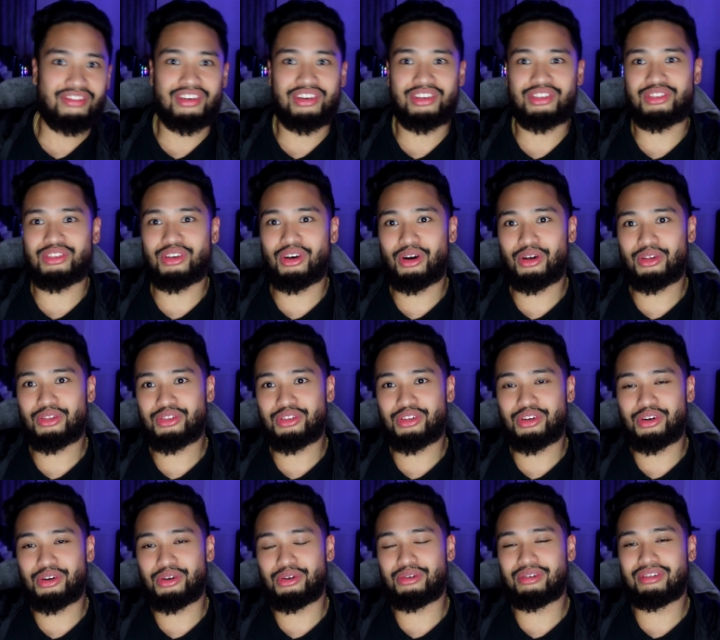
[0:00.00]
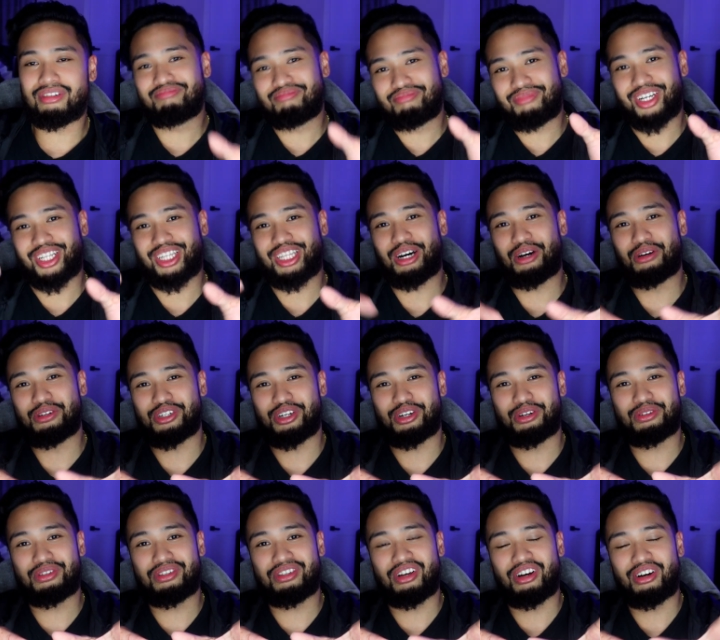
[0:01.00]
is also
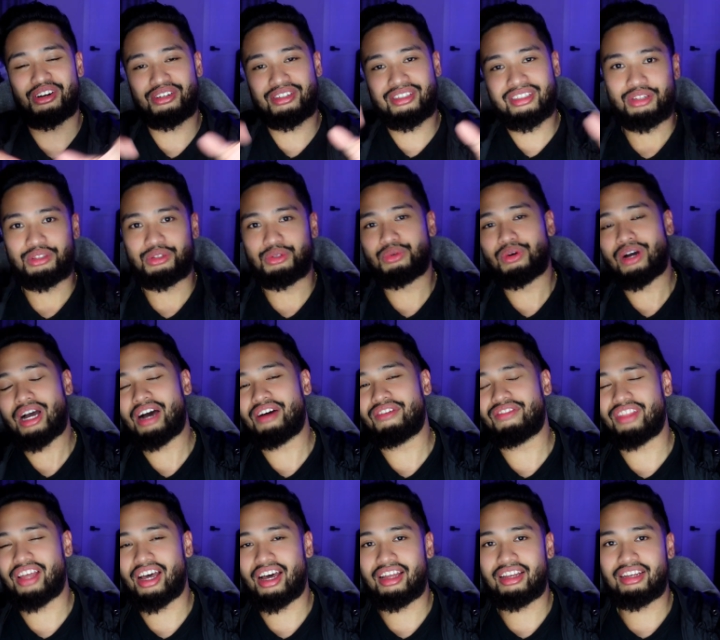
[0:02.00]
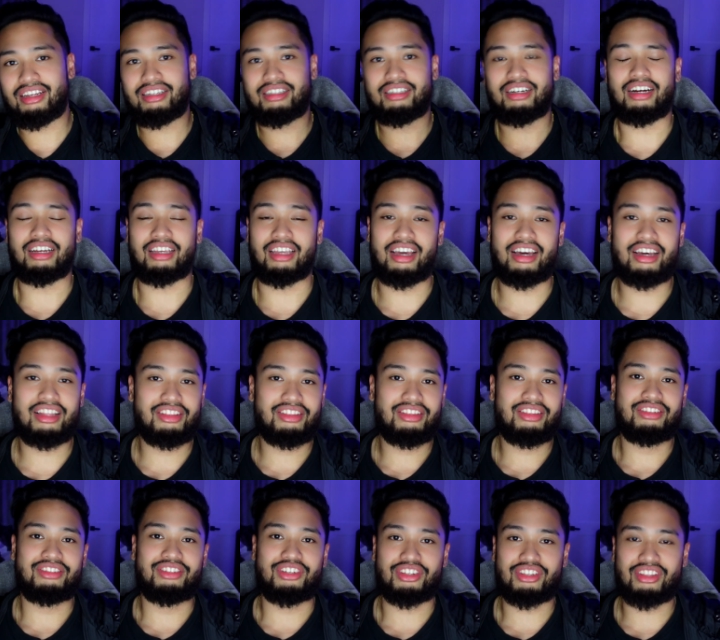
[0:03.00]
McDojo, so you have that. Again,
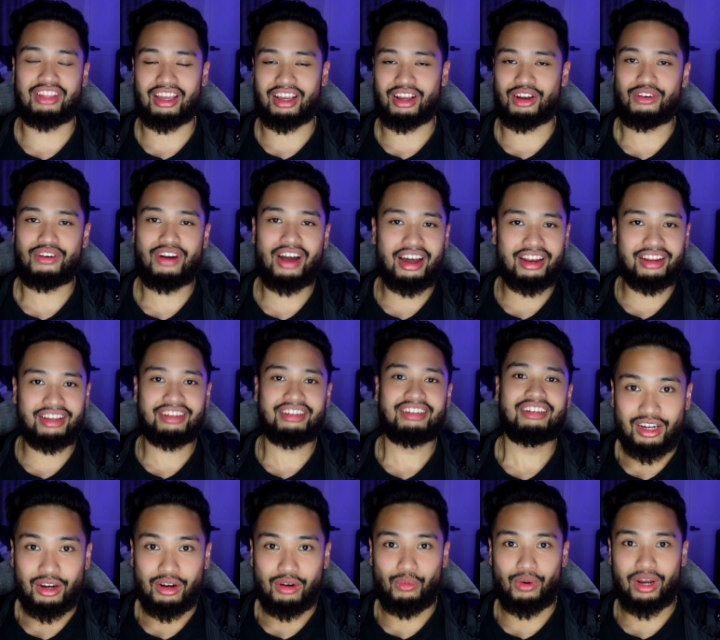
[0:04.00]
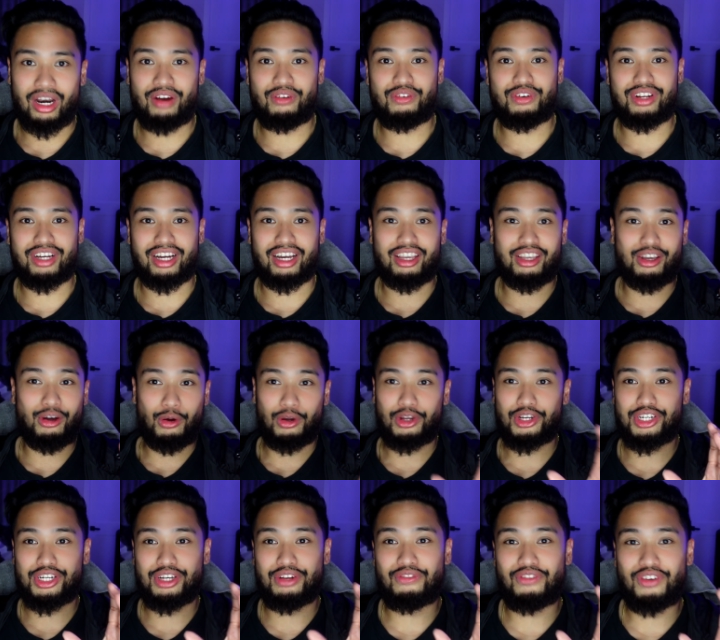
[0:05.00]
just like karate, whatever the
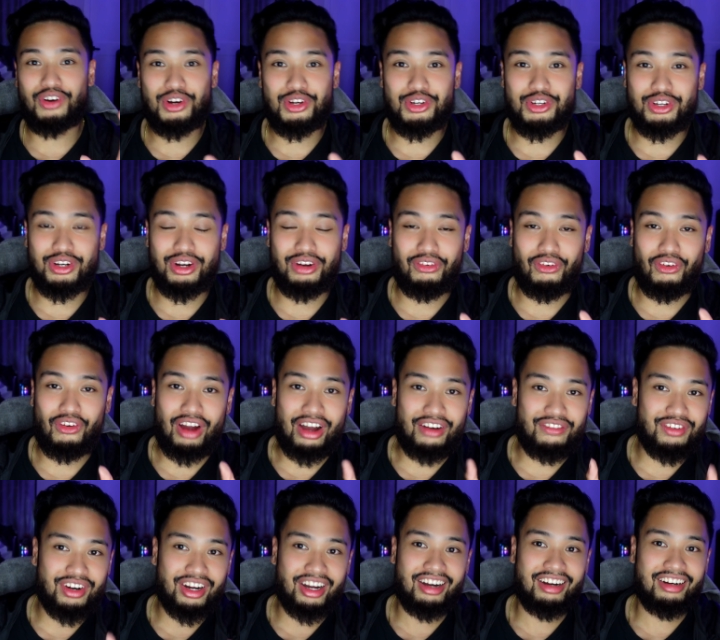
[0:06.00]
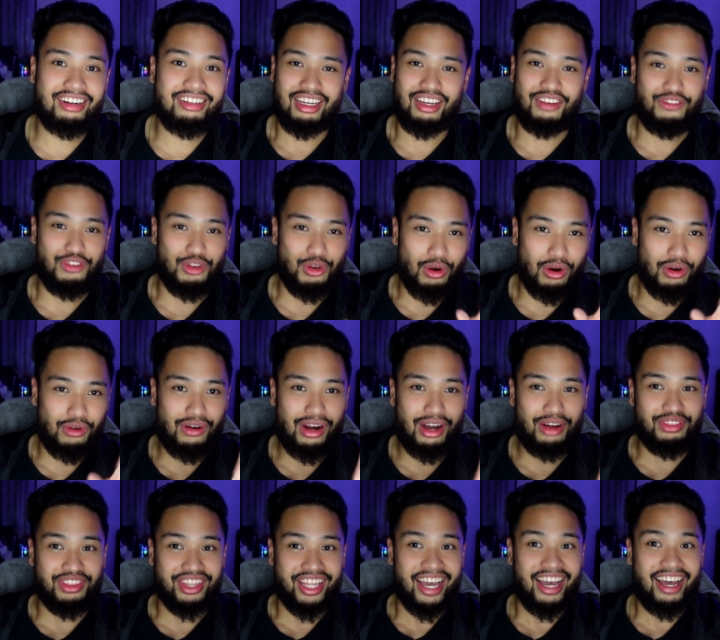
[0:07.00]
Kyokushin version of Krav Maga, if you're
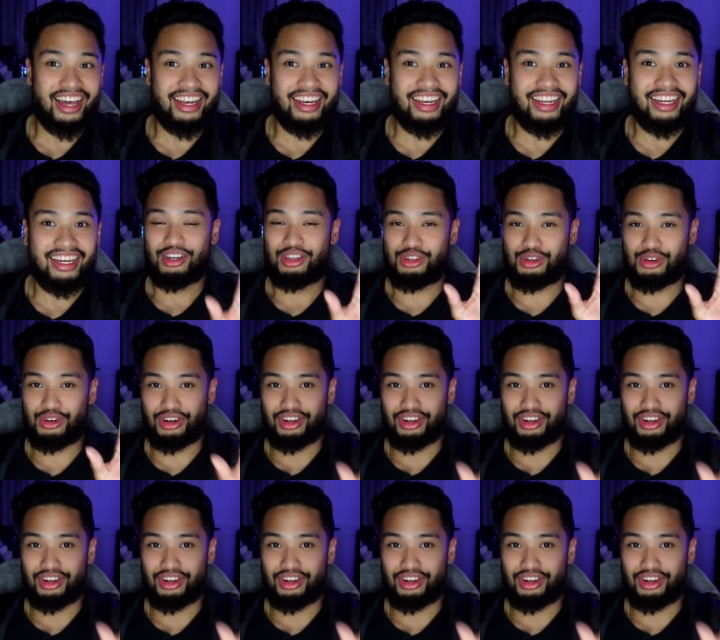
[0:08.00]
around that, you're